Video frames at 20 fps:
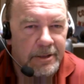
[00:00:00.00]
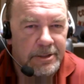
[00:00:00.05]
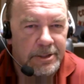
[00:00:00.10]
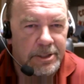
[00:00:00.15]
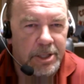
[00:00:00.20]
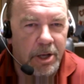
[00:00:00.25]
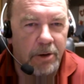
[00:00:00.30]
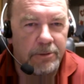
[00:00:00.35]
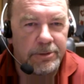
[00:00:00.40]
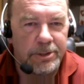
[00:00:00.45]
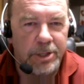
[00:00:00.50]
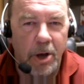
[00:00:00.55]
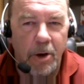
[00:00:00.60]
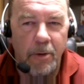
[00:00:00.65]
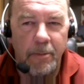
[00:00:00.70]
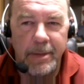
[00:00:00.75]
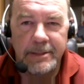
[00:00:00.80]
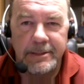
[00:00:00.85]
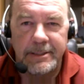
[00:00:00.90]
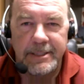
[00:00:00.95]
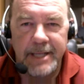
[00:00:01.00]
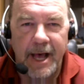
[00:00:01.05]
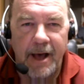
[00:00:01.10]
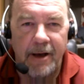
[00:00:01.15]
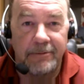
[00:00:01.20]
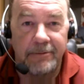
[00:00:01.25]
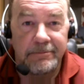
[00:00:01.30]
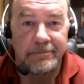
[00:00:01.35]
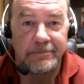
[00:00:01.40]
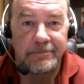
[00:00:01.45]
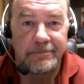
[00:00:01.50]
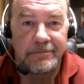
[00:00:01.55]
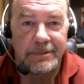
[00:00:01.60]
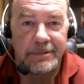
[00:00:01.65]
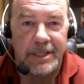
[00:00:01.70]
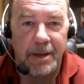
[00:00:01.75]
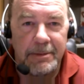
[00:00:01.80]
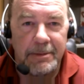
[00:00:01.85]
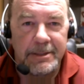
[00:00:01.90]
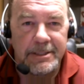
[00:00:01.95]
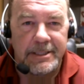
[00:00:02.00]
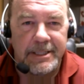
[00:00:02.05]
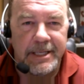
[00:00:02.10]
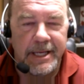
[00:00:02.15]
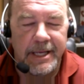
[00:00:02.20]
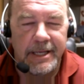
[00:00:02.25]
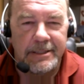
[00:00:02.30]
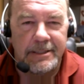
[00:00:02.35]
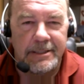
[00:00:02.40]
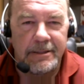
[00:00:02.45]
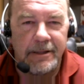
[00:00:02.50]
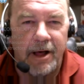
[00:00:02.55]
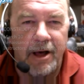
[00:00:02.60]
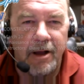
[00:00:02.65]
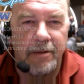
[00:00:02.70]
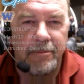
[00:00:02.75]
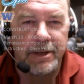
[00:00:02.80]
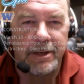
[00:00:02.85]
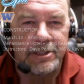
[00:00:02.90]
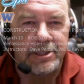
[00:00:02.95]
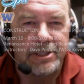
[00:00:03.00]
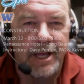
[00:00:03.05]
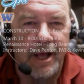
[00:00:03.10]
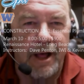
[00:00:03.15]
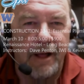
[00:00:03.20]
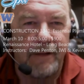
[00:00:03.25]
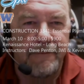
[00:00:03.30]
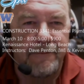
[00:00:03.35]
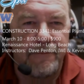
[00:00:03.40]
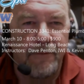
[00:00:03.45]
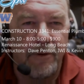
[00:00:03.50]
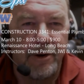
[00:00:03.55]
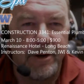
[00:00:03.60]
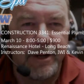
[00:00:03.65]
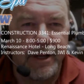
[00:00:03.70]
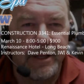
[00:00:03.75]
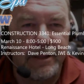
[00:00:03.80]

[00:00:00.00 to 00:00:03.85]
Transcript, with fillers: So don't miss out. Come and see us in Long Beach, California